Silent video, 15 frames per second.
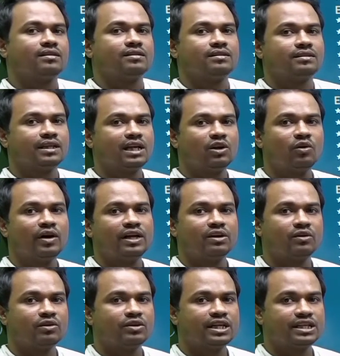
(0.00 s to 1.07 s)
the law and
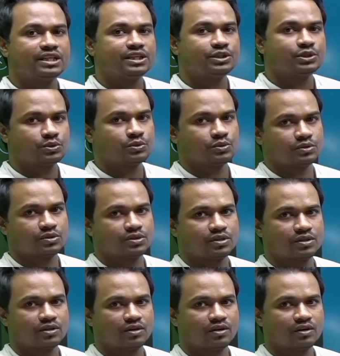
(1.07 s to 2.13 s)
order issues
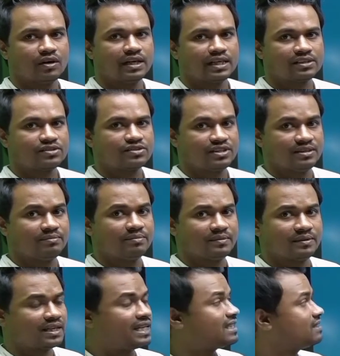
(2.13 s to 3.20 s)
or extreme
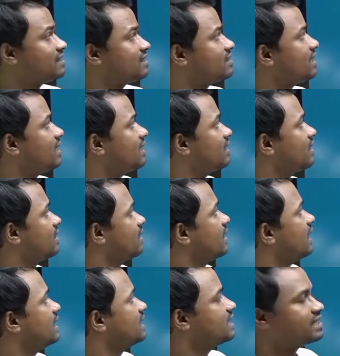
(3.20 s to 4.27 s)
cases are
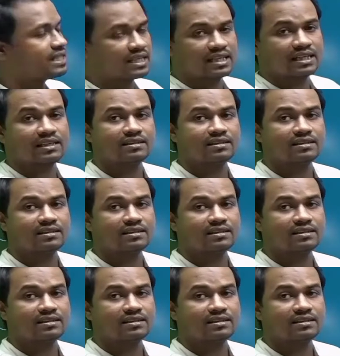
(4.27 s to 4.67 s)
undertaken,